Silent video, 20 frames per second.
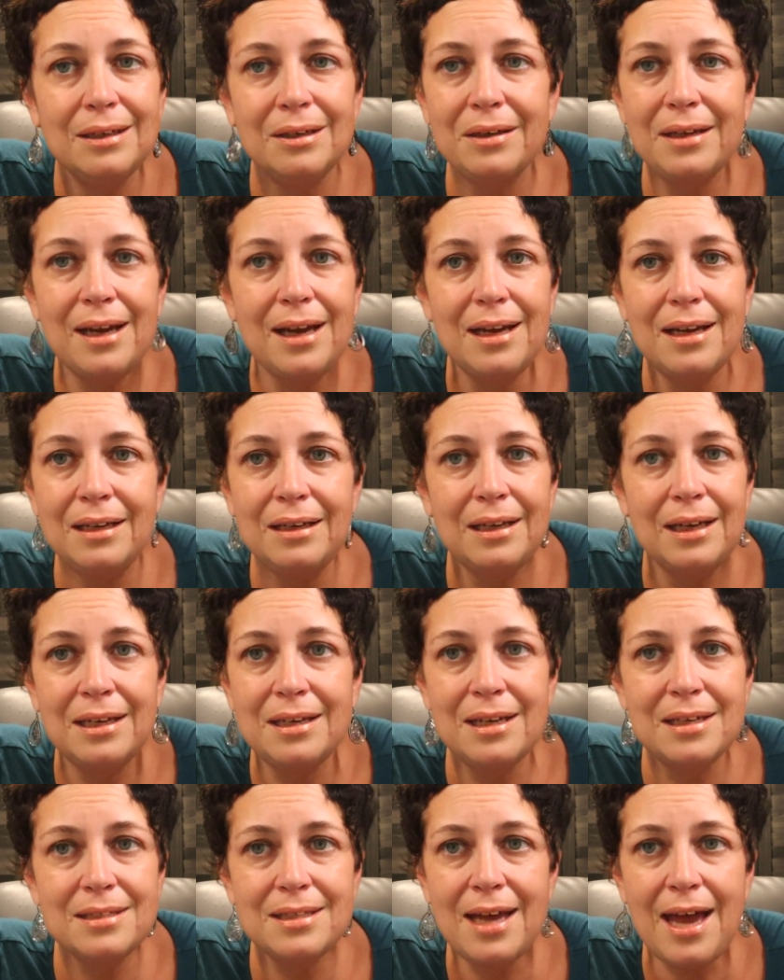Okay?
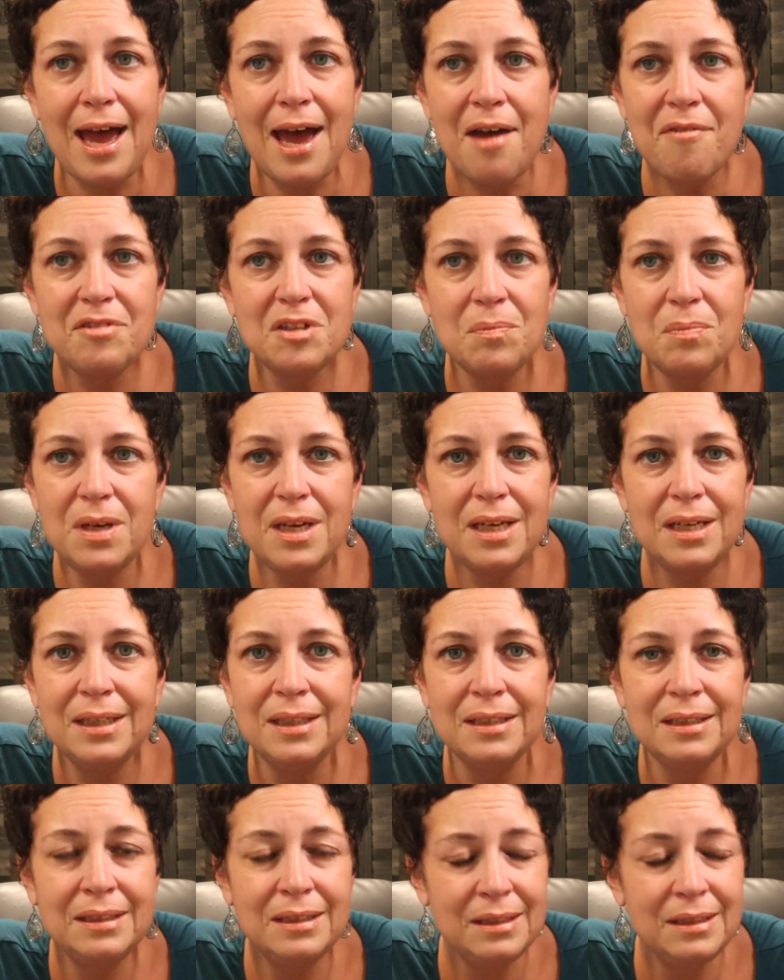It doesn't have to be.